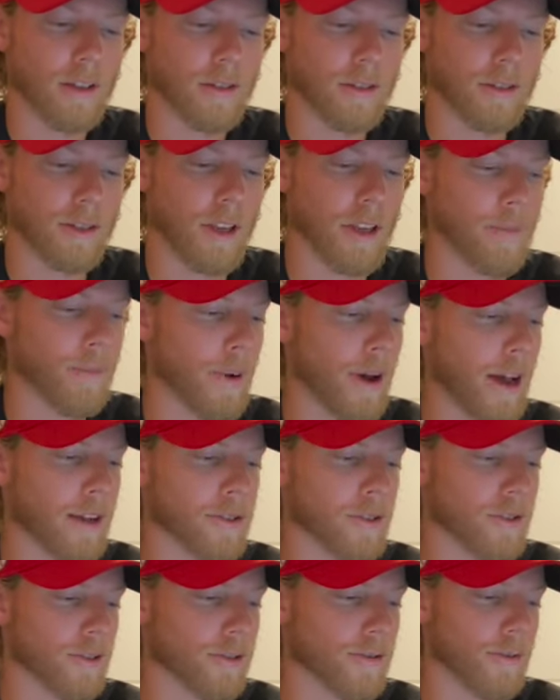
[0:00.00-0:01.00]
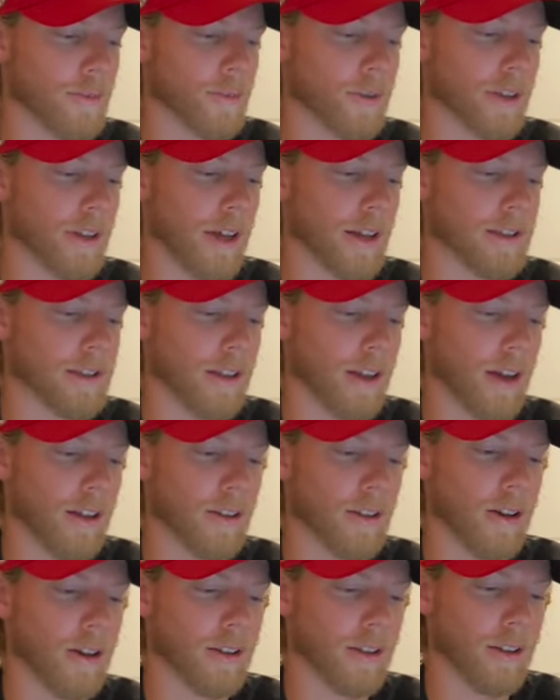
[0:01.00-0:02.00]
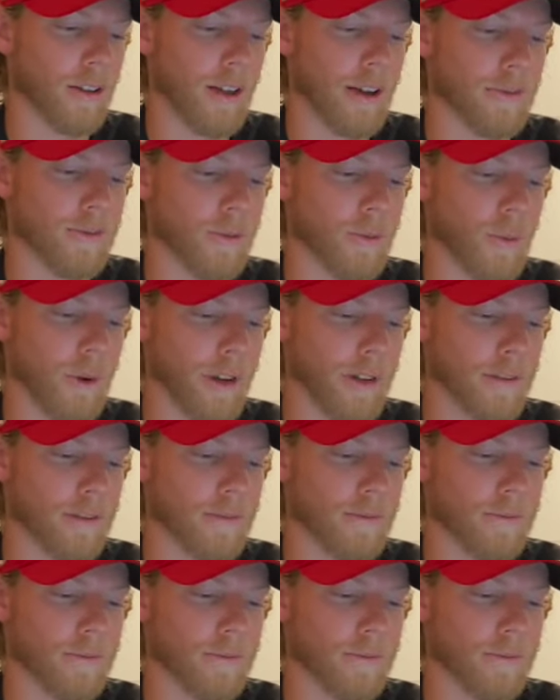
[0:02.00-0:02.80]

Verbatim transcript: to keep passengers from realizing how long they'll have to wait.